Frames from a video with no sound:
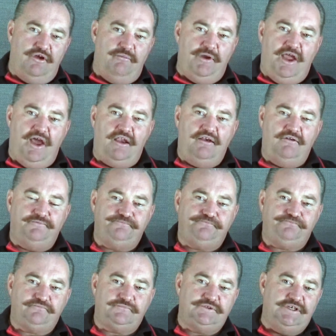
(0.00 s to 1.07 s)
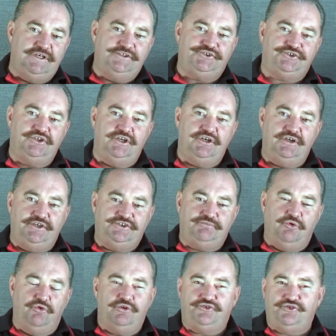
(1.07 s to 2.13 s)
about it is that it's
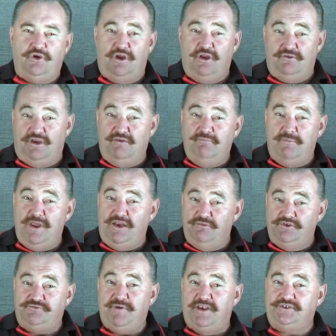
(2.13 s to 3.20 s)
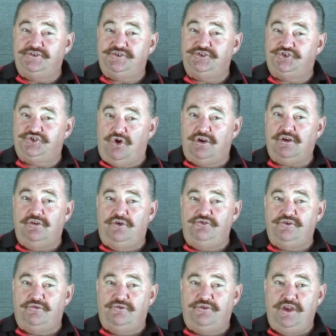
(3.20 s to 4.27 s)
more, in many respects, it's a
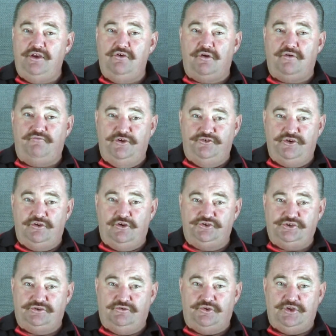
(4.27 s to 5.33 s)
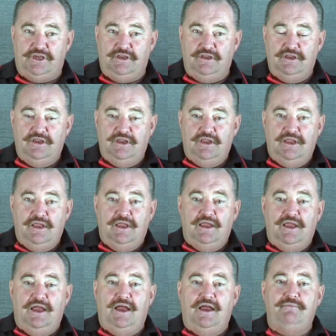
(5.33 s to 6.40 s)
psychological thing, not a physiological thing.
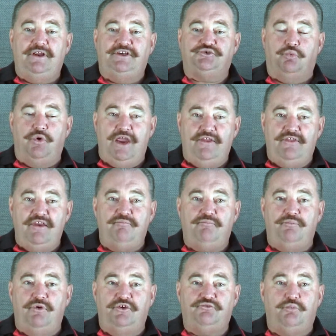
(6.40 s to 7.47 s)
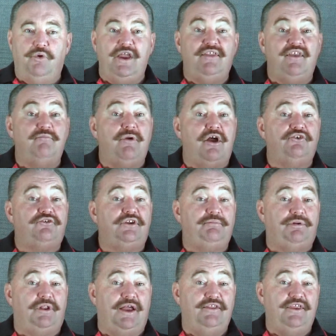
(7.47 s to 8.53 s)
It's where they've mostly
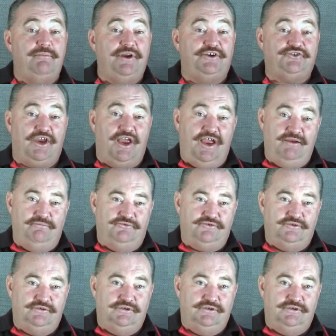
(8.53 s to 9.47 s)
played their best games.